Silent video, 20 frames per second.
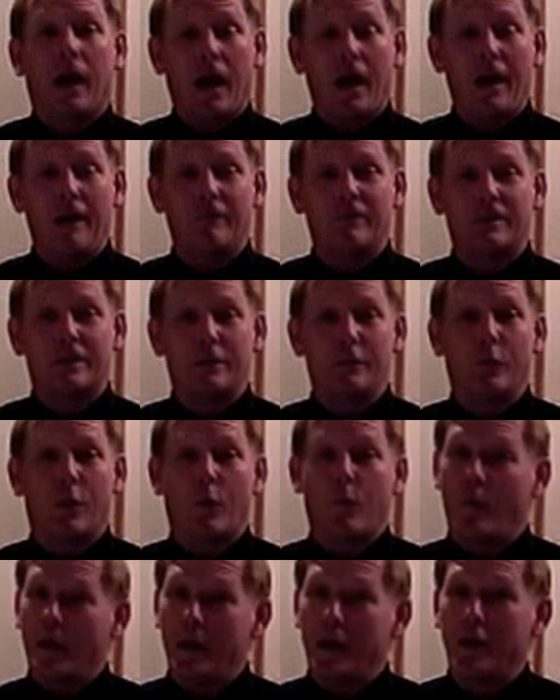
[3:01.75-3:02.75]
I have
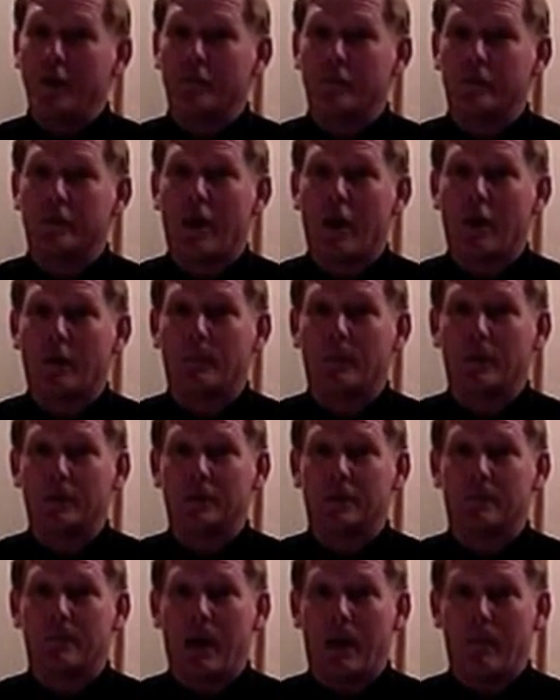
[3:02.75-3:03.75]
0 $100
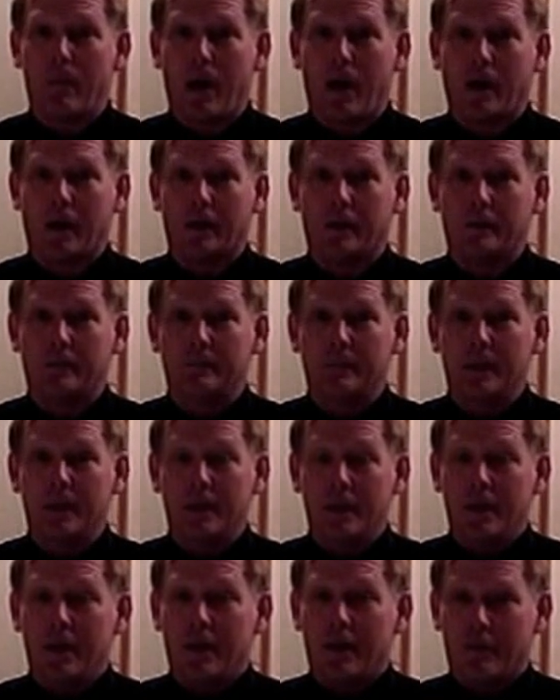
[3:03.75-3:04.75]
bills in my pocket.
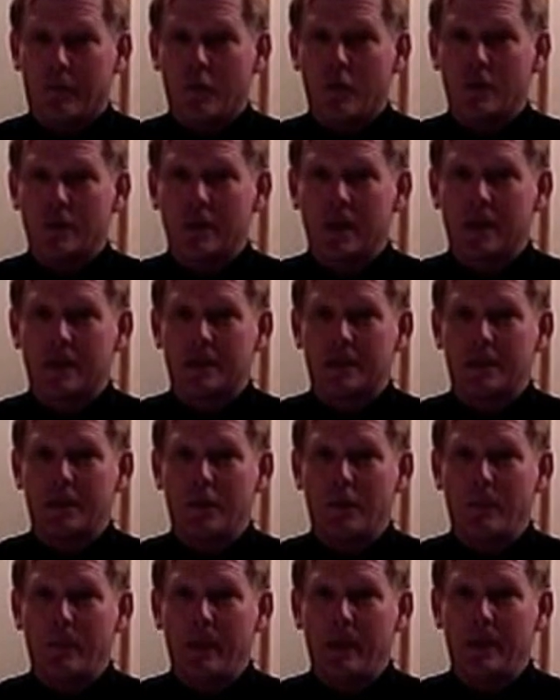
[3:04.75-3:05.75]
Of course, that
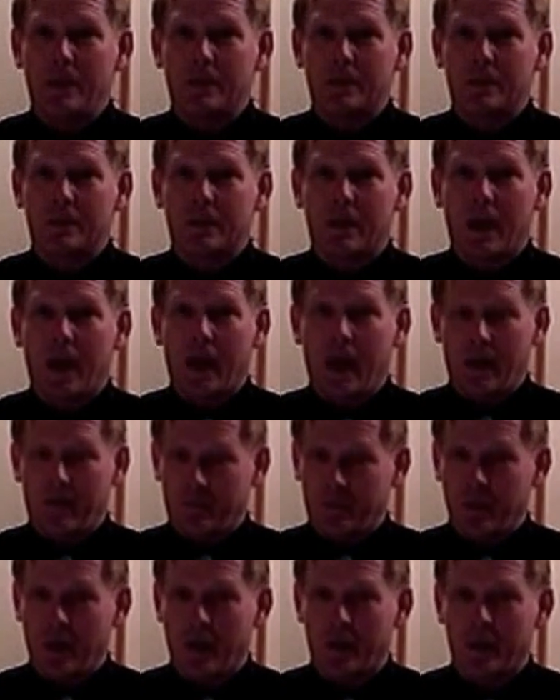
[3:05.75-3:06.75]
still means I
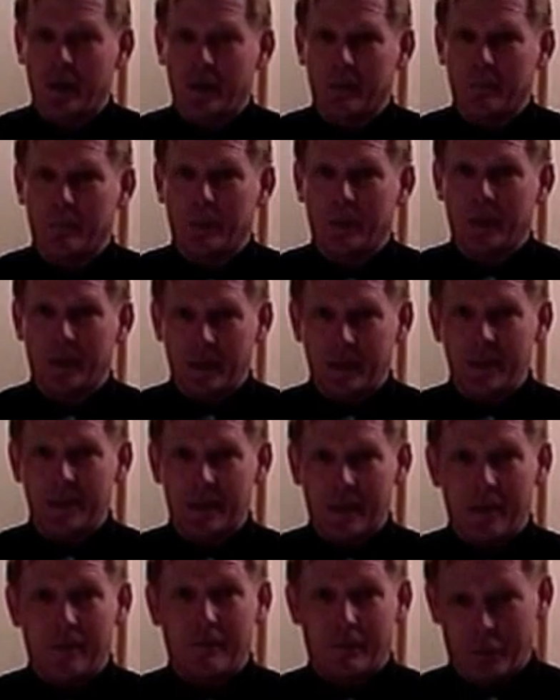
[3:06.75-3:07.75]
have nothing, but at
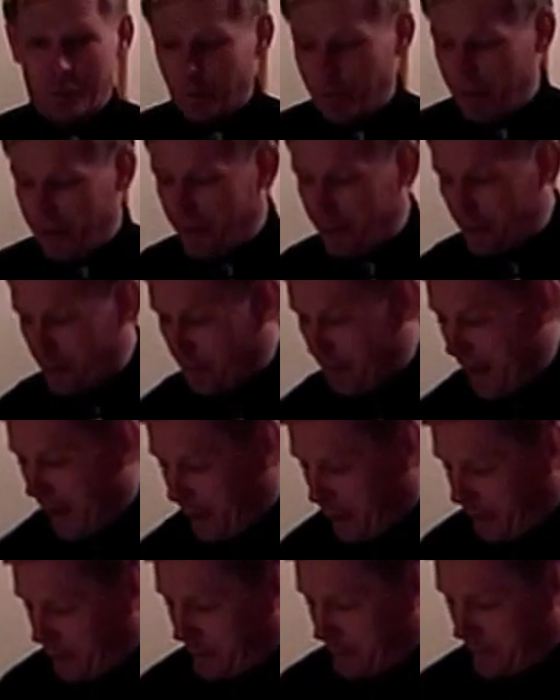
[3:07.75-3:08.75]
least I feel better
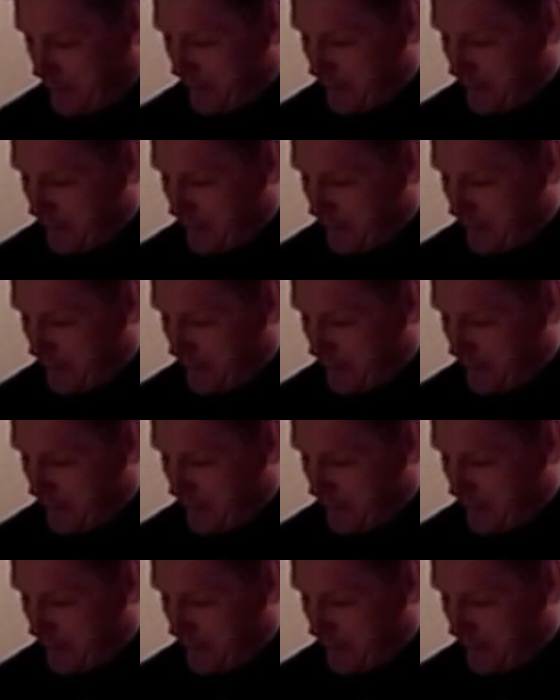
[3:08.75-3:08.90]
about it.